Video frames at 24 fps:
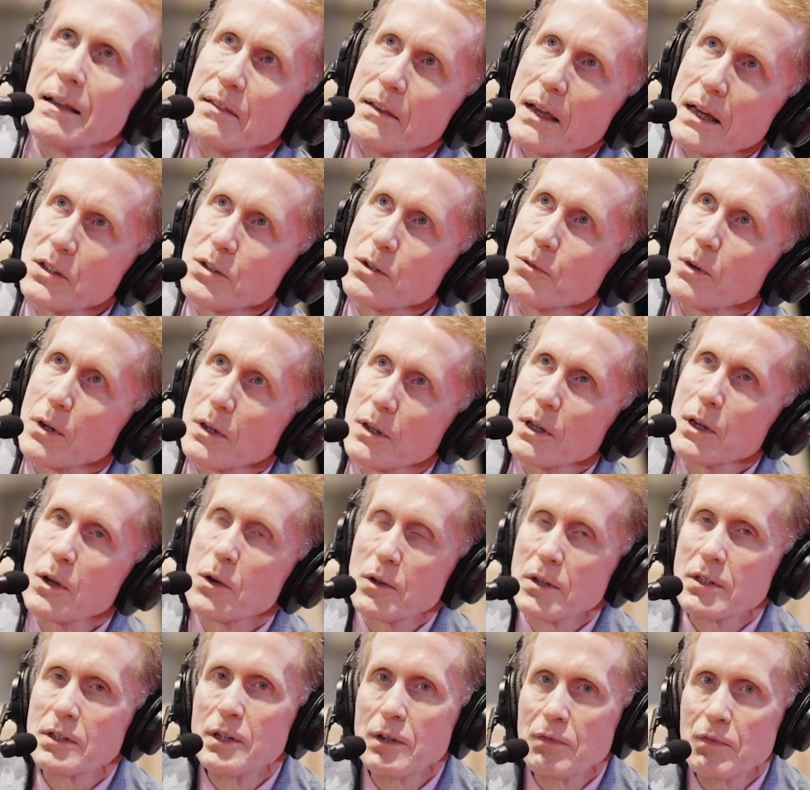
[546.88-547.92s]
that's a really
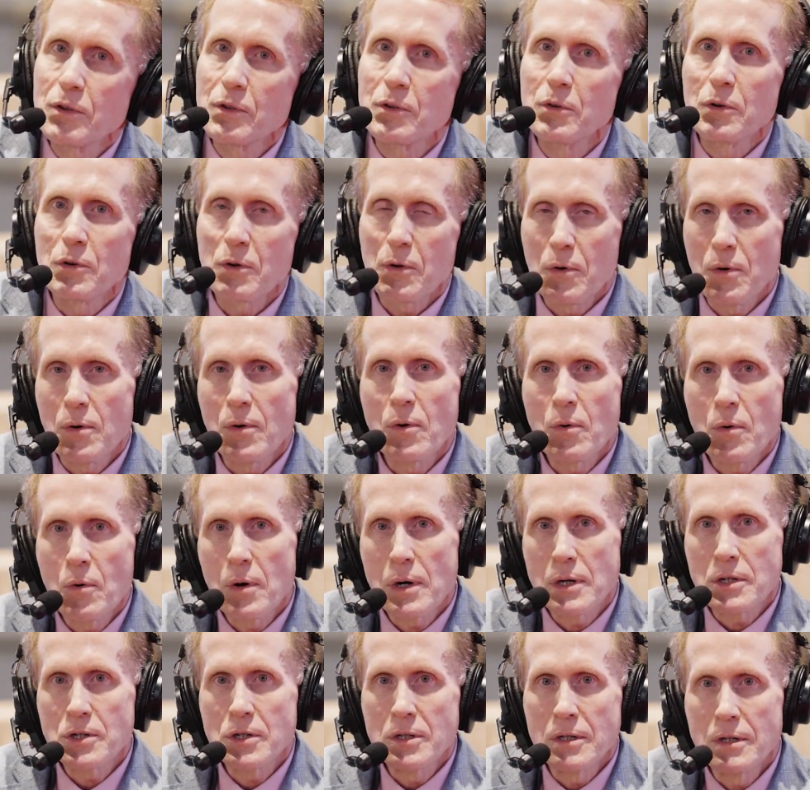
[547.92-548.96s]
difficult
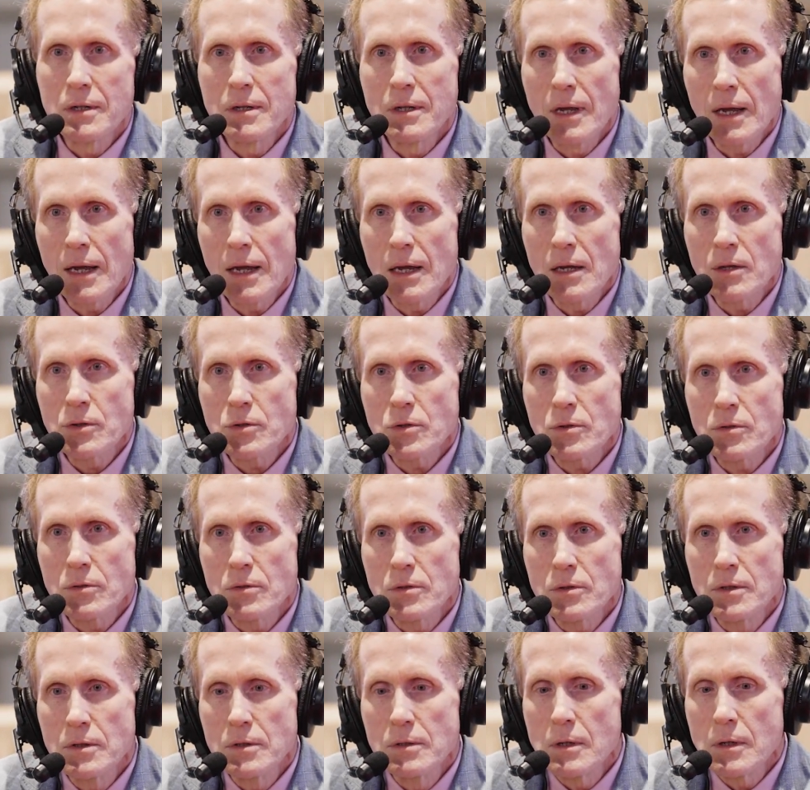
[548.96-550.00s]
question to
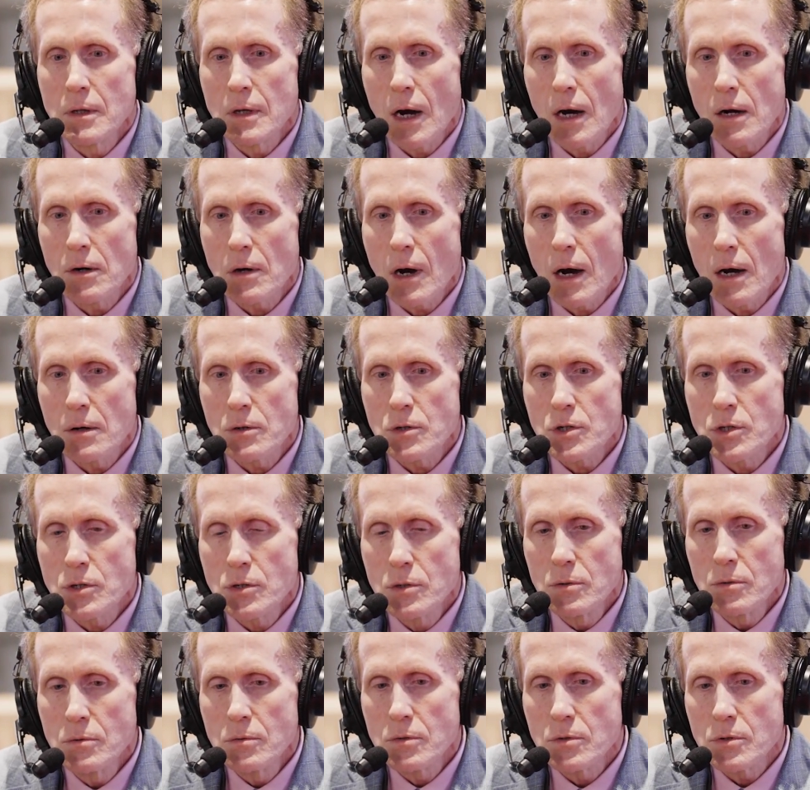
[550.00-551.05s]
answer. Our
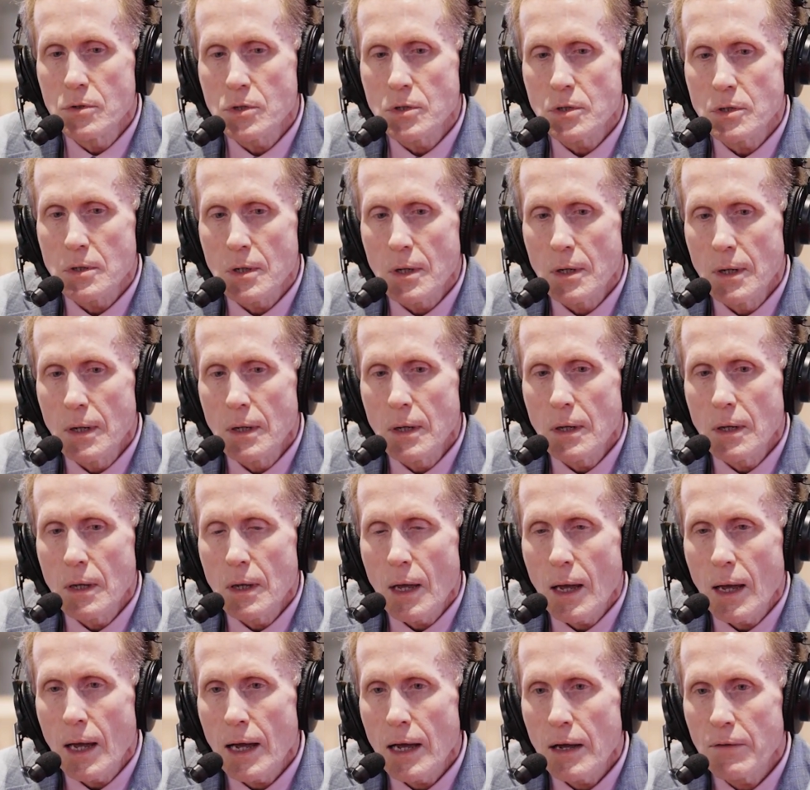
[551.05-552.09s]
students
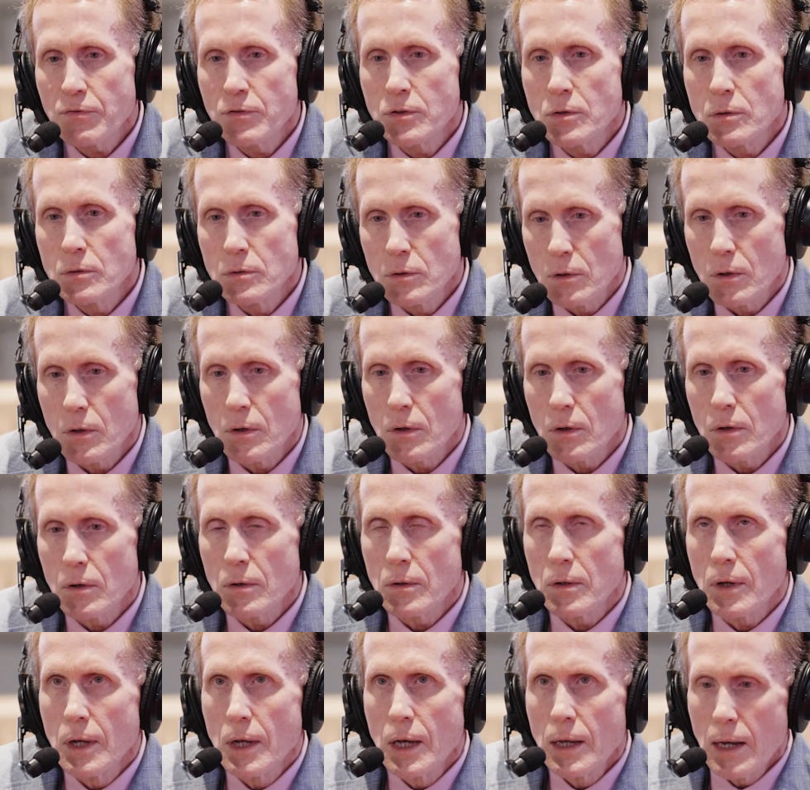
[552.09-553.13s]
have to
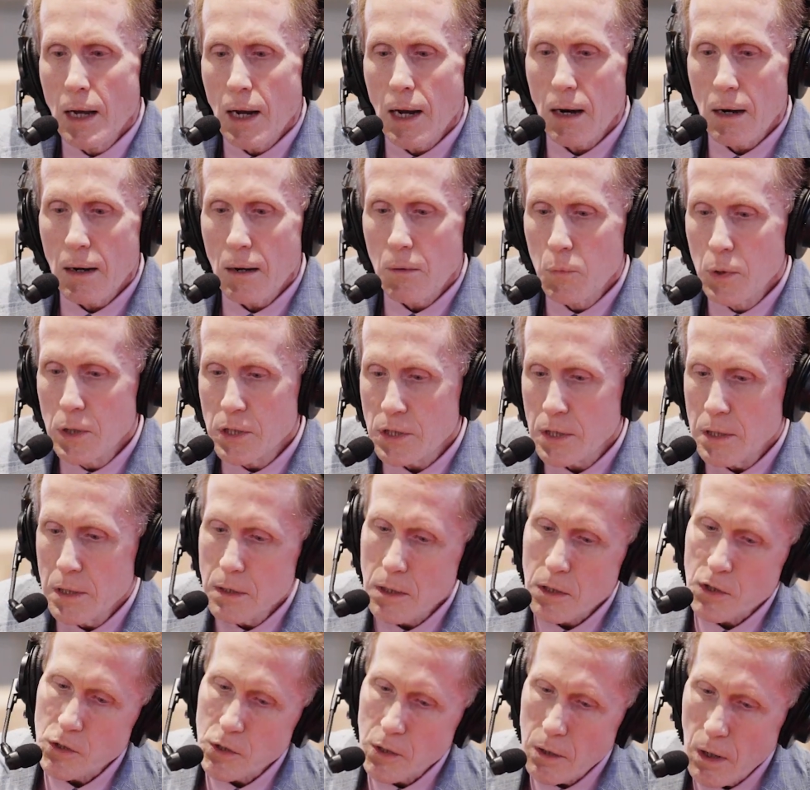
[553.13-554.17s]
learn. We see
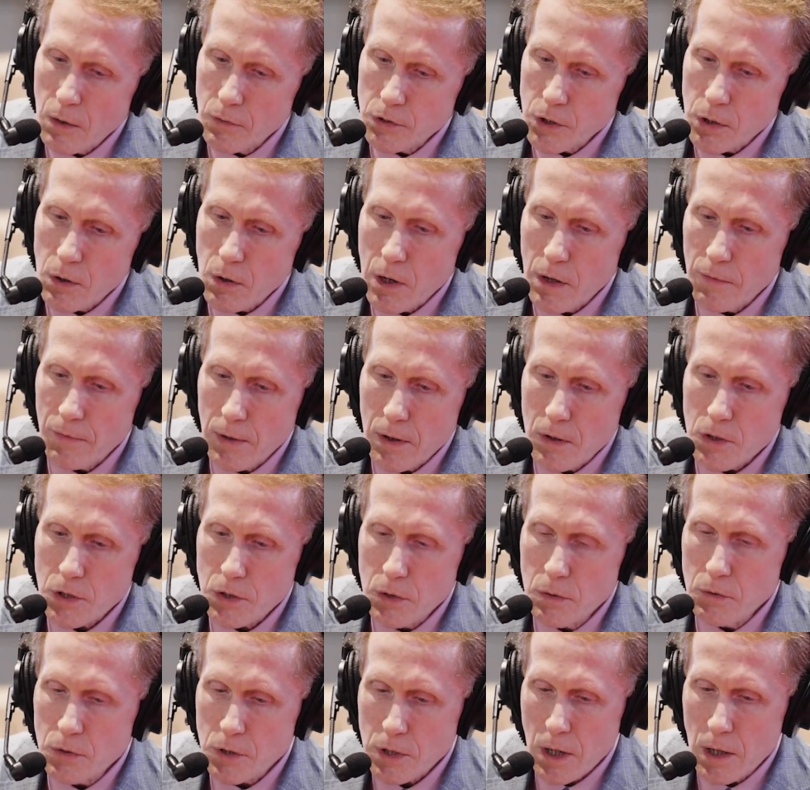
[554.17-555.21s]
that so often our
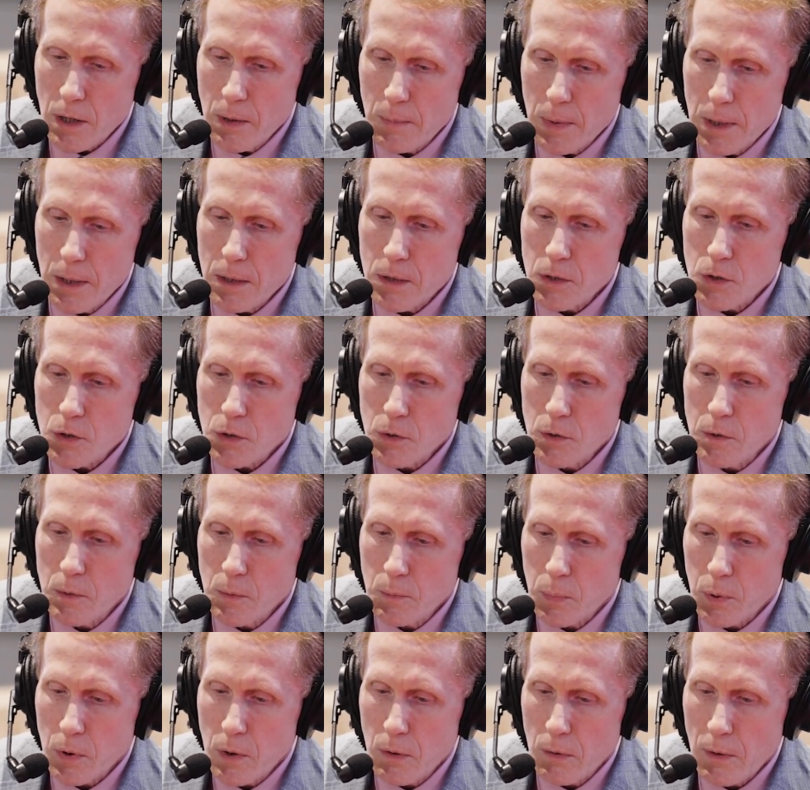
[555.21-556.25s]
students come
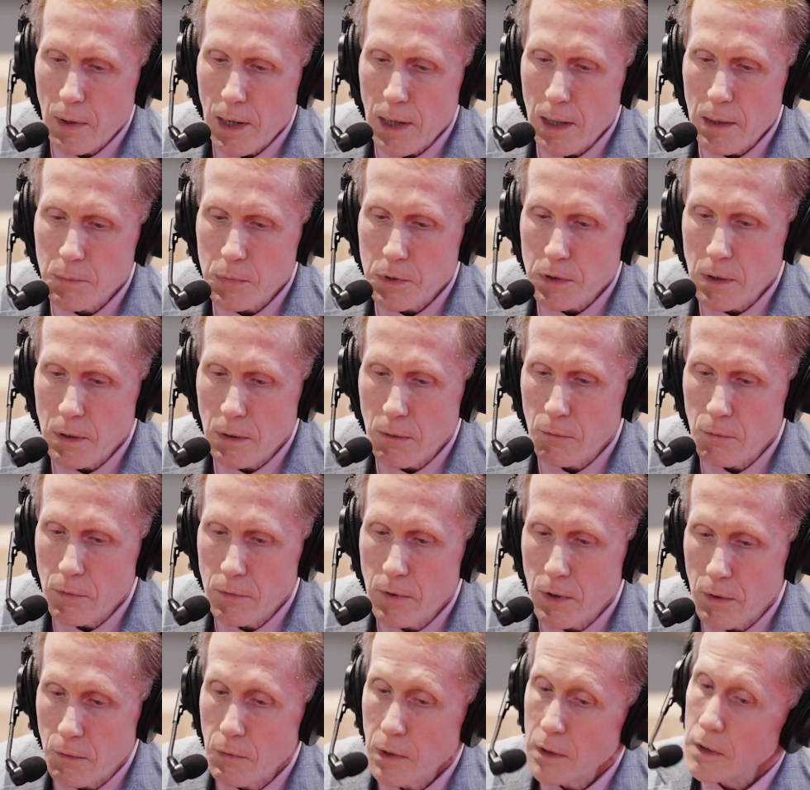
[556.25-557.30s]
into programs. They're
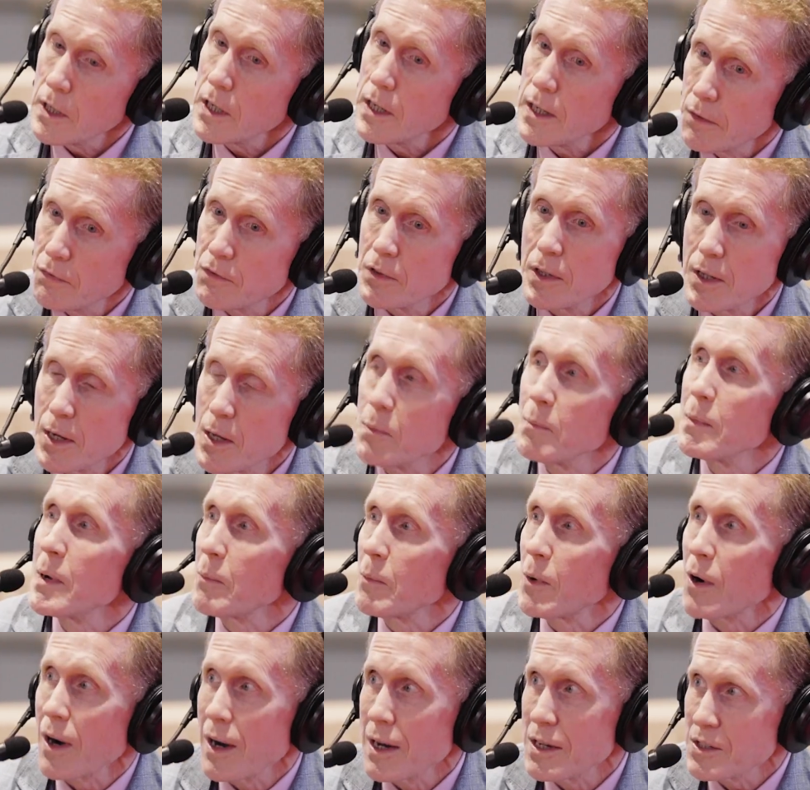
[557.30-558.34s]
really gifted at
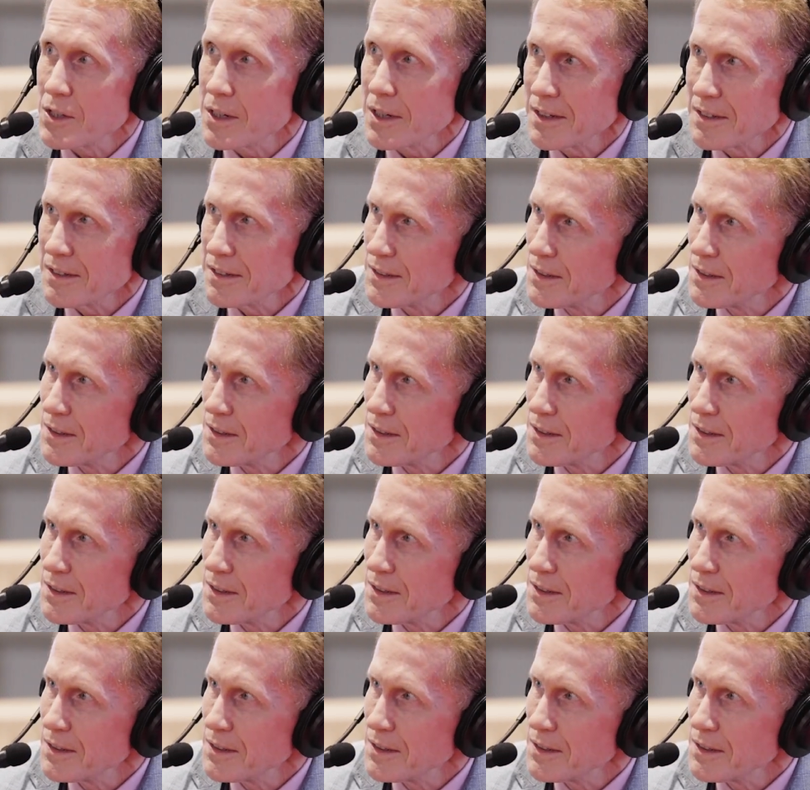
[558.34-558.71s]
memorizing.